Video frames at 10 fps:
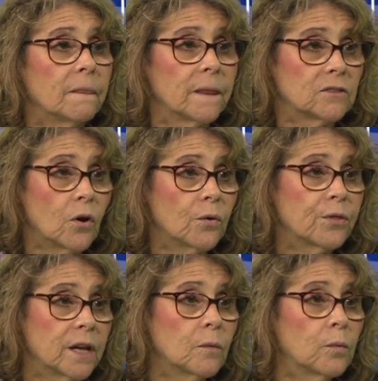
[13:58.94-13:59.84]
this whole
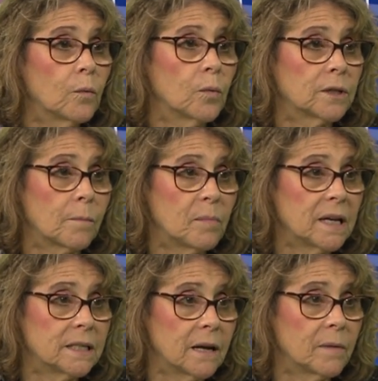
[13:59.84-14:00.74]
thing with the
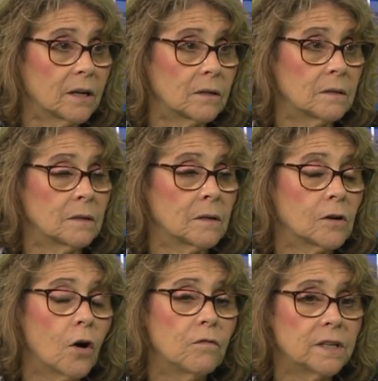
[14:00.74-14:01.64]
pandemic,
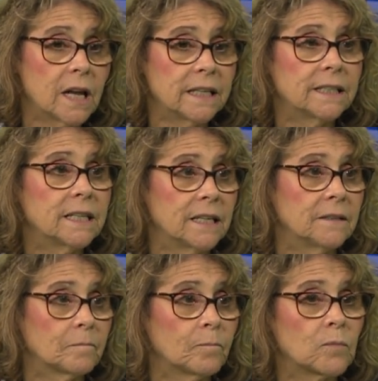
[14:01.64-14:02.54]
COVID
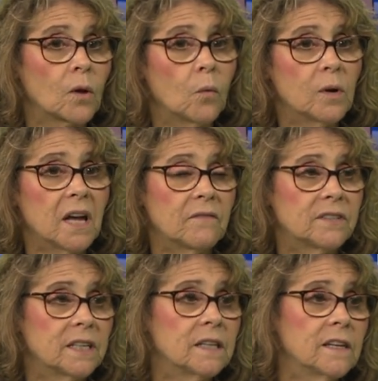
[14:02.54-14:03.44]
nineteen, we have
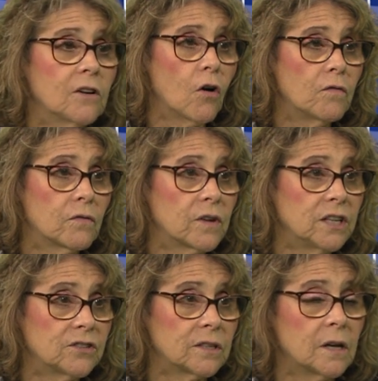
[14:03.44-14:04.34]
seen
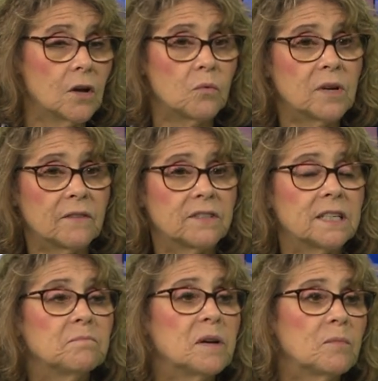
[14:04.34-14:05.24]
overreach. We have
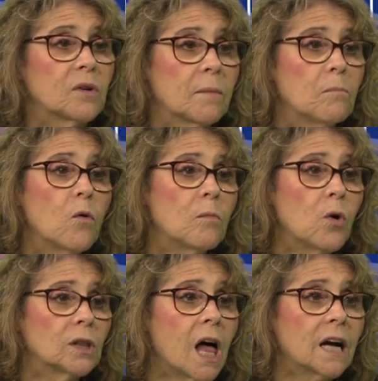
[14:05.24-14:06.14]
seen people get more and
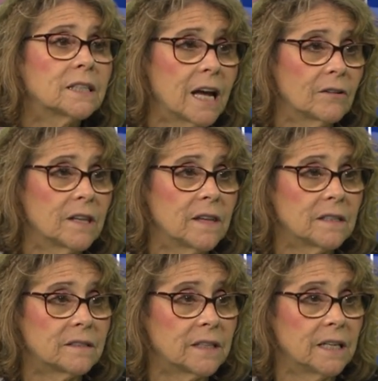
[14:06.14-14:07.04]
more locked down in
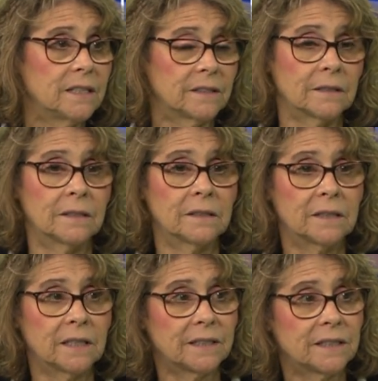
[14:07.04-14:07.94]
their cities,
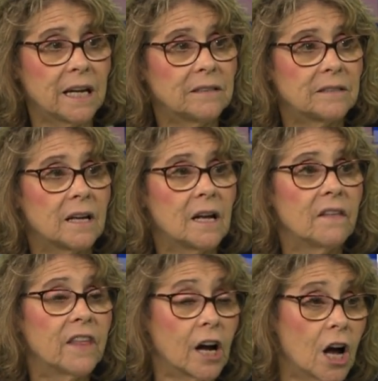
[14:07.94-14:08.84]
their states,
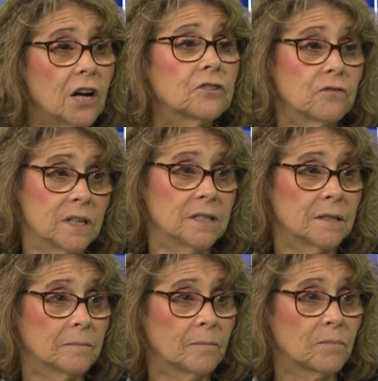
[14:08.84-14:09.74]
their countries,
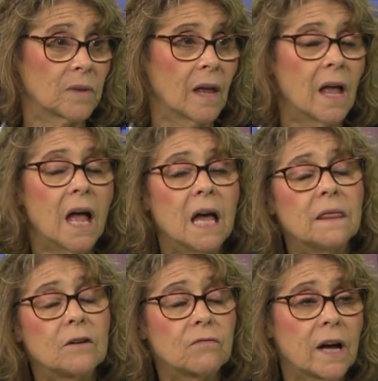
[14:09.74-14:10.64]
mm-hmm. and
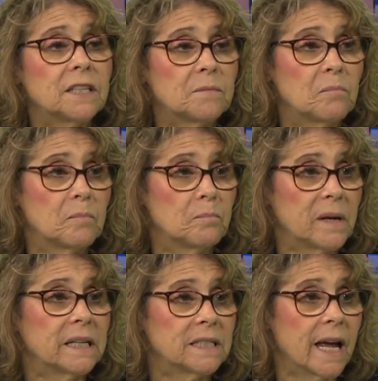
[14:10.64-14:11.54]
their rights
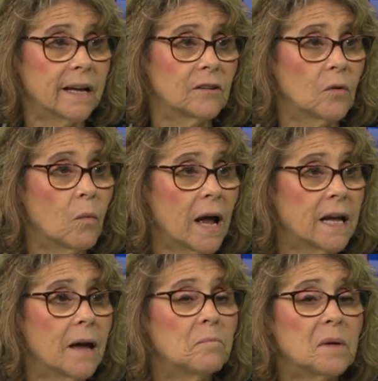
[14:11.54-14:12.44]
being taken
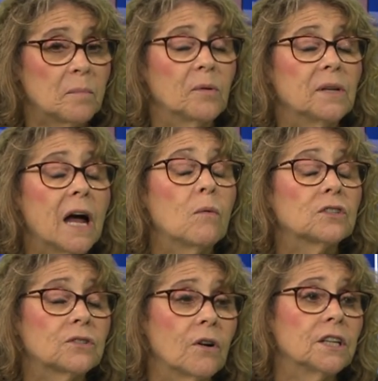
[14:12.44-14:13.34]
away. And people now are
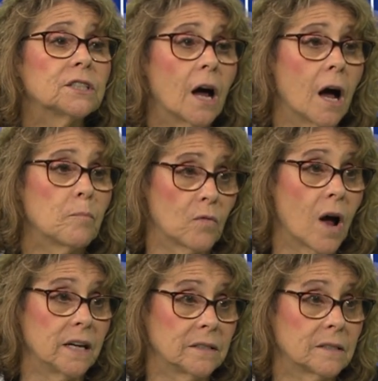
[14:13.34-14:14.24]
starting to
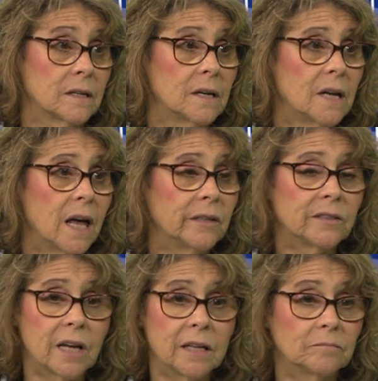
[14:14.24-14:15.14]
uprise and
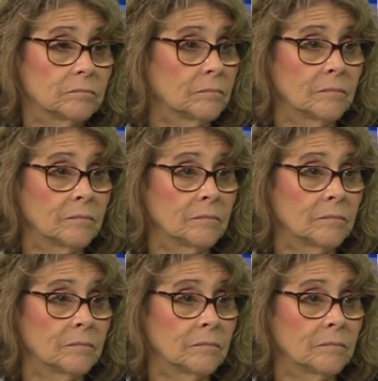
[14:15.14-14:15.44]
saying,